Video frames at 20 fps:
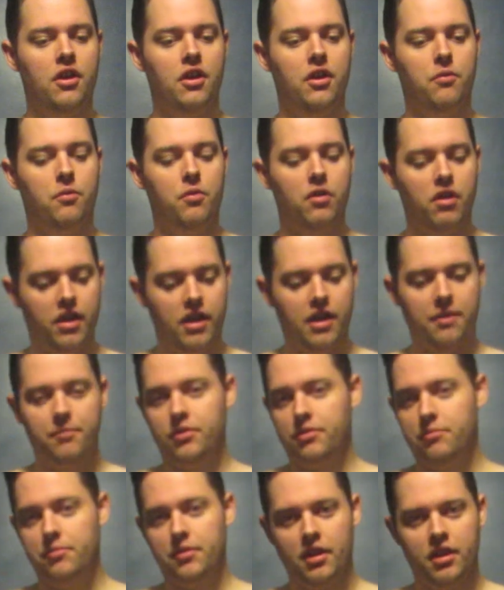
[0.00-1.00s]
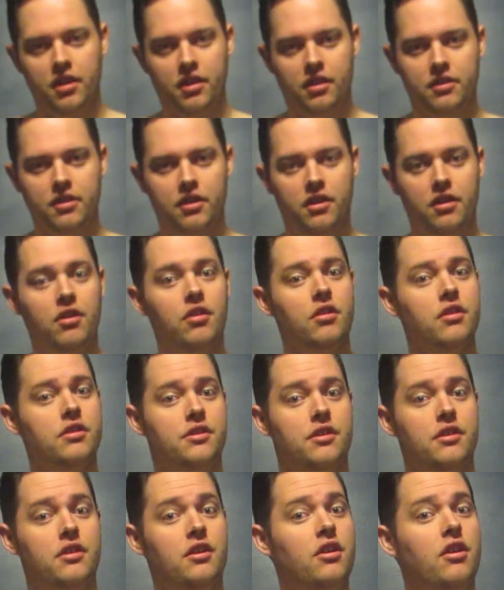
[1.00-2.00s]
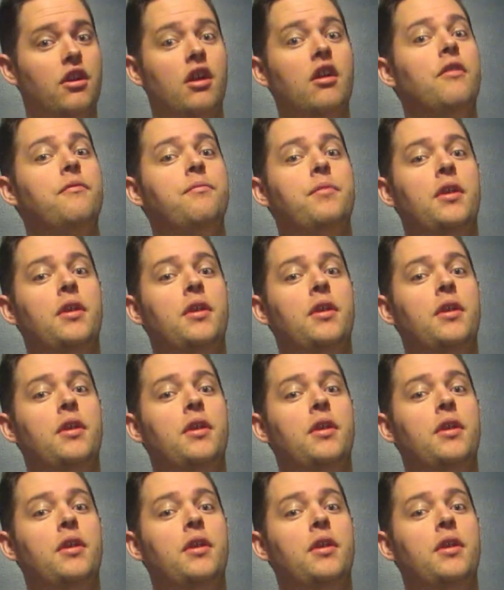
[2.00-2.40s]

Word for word: where I am at the beginning of the year, because a year of